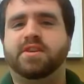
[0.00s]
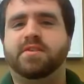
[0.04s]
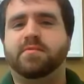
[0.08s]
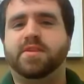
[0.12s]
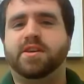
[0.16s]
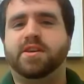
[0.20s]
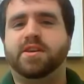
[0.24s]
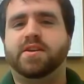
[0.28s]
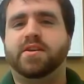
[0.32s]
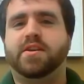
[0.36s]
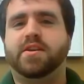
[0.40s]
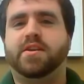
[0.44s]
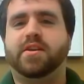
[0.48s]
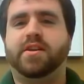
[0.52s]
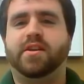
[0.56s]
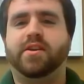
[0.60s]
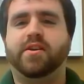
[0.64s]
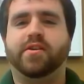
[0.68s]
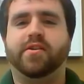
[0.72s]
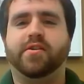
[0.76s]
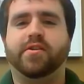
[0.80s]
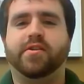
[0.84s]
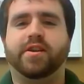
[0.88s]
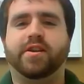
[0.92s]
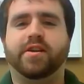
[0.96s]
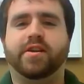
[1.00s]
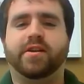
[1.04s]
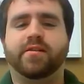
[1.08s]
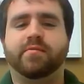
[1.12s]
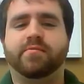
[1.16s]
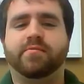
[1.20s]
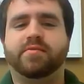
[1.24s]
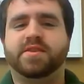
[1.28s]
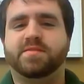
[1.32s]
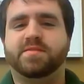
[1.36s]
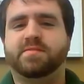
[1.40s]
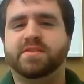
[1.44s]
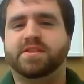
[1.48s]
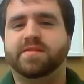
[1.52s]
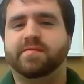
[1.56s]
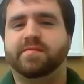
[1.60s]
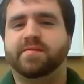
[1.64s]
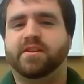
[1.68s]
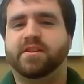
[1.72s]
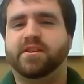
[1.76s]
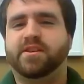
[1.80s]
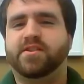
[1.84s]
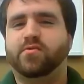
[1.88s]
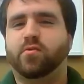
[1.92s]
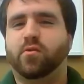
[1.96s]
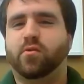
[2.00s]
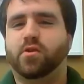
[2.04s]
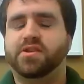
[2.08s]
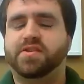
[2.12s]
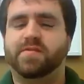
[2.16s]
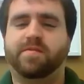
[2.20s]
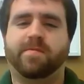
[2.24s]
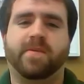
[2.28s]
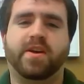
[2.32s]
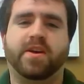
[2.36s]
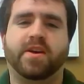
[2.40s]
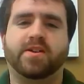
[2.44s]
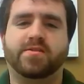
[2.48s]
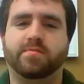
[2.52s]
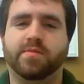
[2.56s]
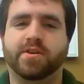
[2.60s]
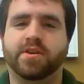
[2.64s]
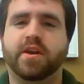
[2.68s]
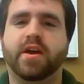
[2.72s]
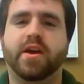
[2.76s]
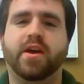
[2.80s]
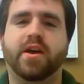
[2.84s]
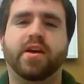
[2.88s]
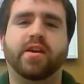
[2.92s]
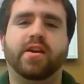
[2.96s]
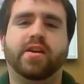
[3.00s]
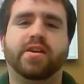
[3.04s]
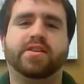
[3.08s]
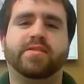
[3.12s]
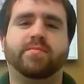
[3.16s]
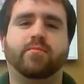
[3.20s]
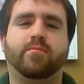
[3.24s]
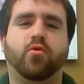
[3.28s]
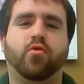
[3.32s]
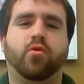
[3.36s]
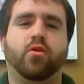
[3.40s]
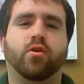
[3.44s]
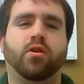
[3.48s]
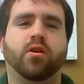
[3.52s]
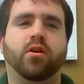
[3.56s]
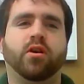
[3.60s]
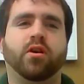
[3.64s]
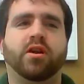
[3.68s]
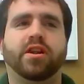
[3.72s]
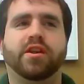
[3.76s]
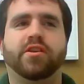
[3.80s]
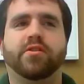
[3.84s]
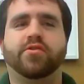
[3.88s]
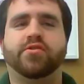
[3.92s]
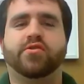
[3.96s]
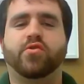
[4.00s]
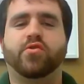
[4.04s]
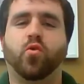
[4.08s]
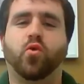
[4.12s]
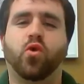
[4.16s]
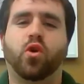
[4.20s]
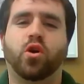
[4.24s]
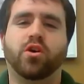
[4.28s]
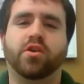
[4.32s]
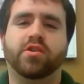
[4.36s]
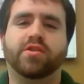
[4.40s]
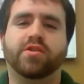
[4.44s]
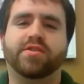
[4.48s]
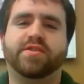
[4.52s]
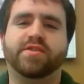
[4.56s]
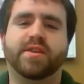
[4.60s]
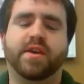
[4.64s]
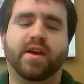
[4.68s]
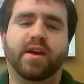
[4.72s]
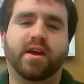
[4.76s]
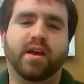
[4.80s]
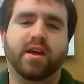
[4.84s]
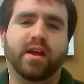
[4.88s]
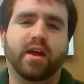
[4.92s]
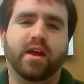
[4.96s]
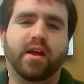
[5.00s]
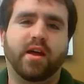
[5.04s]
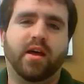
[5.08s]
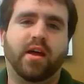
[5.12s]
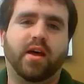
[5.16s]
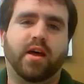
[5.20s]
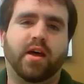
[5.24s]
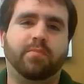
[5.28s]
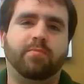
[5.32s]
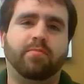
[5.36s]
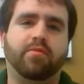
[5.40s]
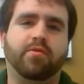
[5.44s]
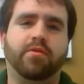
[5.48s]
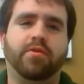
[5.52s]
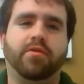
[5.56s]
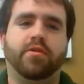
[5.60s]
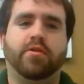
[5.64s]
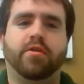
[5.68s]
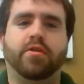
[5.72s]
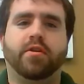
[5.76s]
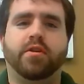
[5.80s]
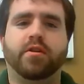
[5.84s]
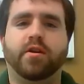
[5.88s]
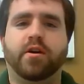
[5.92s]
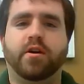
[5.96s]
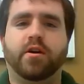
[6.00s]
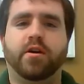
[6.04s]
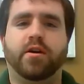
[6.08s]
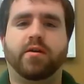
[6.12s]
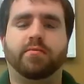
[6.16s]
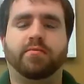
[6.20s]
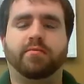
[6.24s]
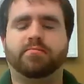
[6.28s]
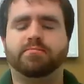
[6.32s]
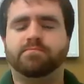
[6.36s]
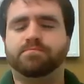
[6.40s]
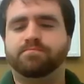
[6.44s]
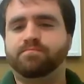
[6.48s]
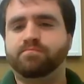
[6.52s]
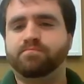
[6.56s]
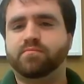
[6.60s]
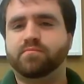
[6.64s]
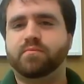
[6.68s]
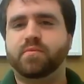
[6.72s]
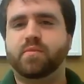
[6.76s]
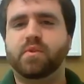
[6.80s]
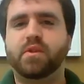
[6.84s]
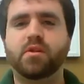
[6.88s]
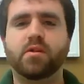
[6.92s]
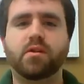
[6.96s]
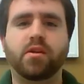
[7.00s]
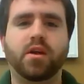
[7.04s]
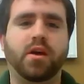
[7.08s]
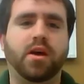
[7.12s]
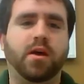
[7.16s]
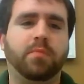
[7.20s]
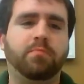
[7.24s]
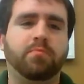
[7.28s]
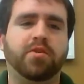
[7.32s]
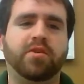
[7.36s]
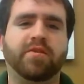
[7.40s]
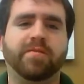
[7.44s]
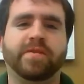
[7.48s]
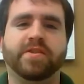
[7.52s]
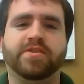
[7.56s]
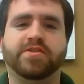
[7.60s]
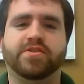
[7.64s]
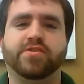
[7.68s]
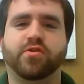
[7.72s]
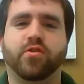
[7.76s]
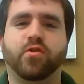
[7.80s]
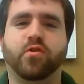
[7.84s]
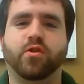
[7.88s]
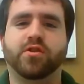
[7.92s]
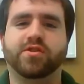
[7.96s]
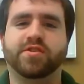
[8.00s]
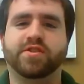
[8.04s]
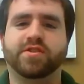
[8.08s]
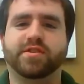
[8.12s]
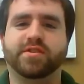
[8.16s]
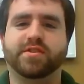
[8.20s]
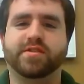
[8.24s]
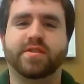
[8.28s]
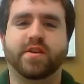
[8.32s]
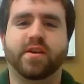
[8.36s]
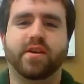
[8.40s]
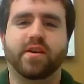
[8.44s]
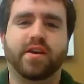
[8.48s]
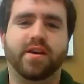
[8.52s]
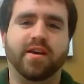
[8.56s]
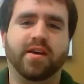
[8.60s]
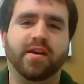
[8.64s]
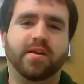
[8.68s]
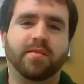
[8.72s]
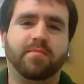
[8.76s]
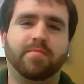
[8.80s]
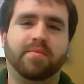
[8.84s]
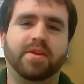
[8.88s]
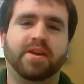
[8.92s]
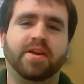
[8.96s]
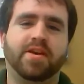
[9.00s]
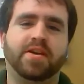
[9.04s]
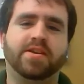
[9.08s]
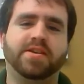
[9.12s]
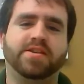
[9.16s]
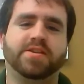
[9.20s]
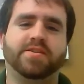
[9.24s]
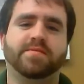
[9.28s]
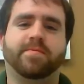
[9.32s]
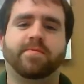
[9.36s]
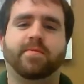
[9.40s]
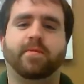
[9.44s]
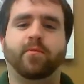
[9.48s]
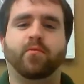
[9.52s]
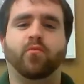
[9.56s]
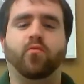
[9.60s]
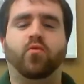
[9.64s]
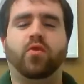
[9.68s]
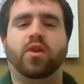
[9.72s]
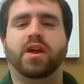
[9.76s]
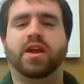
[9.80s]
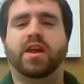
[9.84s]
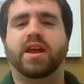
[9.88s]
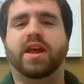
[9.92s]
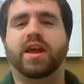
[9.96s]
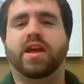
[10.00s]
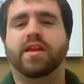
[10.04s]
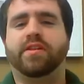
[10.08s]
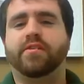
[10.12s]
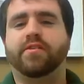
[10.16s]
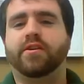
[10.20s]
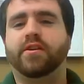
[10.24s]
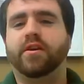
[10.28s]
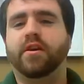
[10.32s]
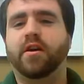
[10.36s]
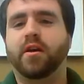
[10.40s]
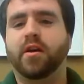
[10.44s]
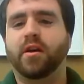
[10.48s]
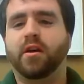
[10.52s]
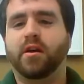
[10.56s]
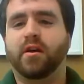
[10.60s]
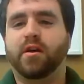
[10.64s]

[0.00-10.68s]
to be geared specifically towards freshmen. It's more geared towards upper division courses, because from what I gather,